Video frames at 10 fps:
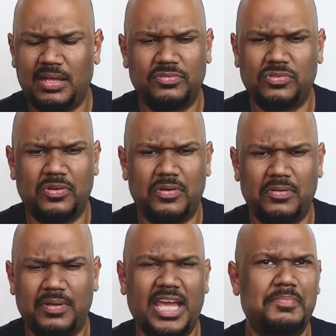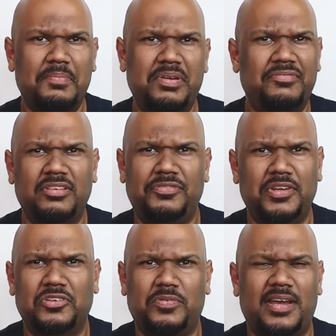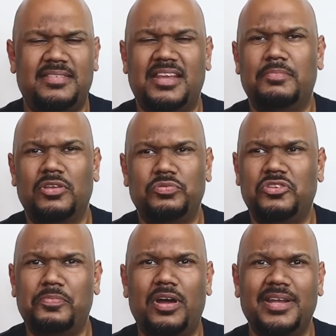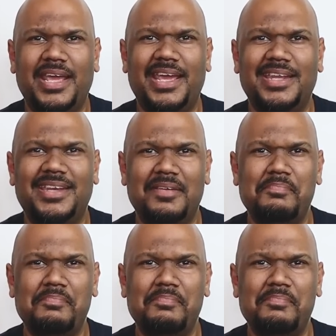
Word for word: So like my previous videos where I said about SwitchBot,